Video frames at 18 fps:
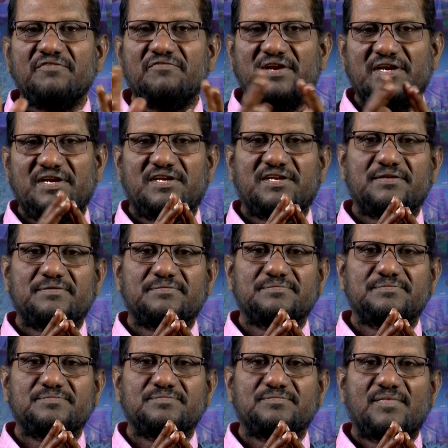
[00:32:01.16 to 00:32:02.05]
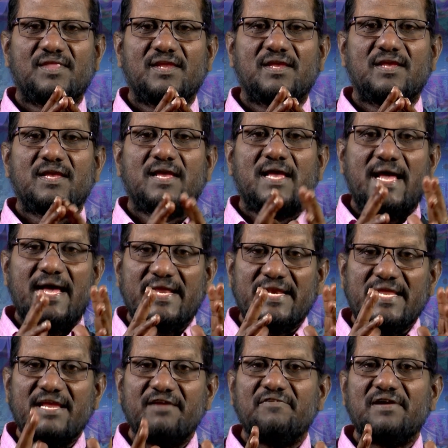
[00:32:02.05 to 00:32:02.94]
event.
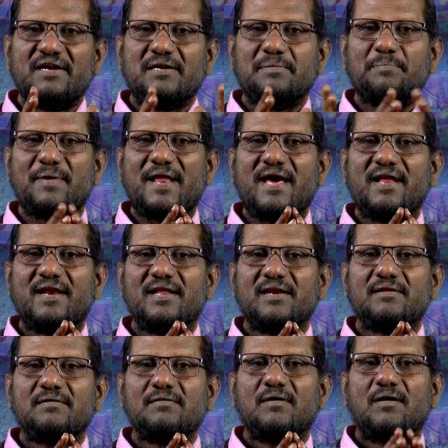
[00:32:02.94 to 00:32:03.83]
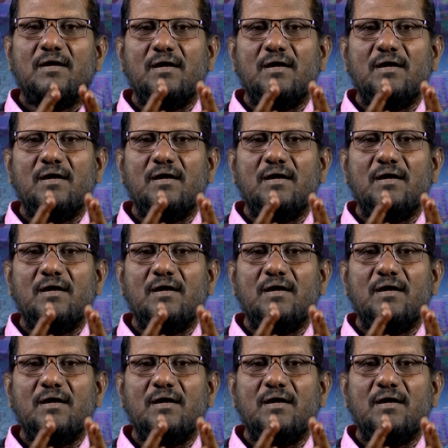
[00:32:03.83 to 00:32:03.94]
An event planner